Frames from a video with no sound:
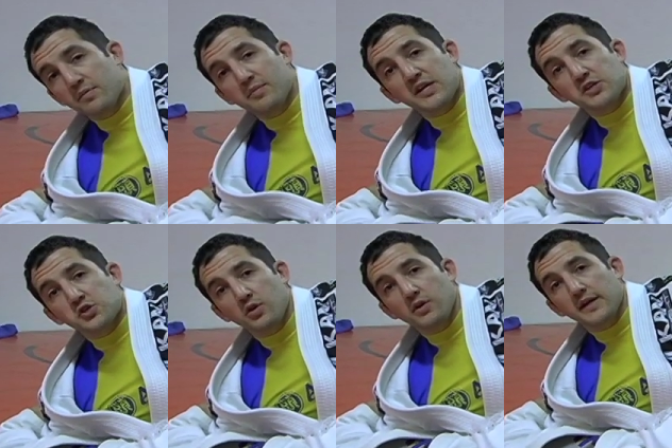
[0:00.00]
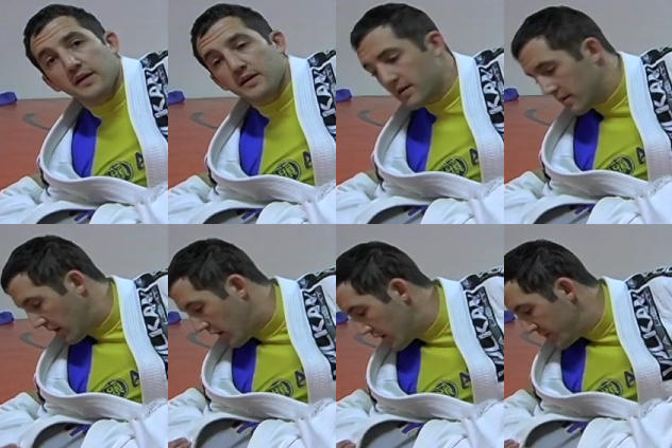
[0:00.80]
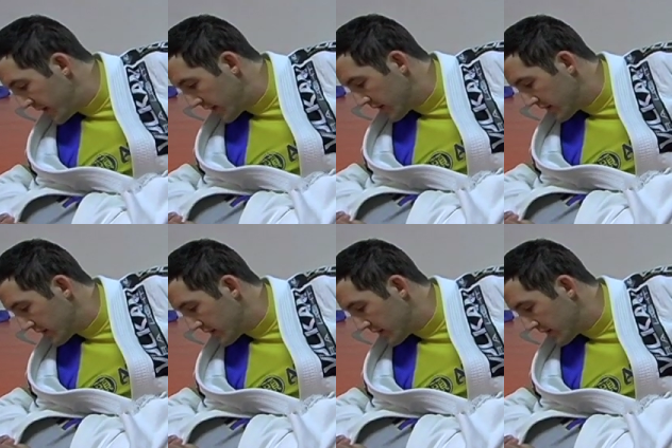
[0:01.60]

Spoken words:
I'm going to be controlling the armpit.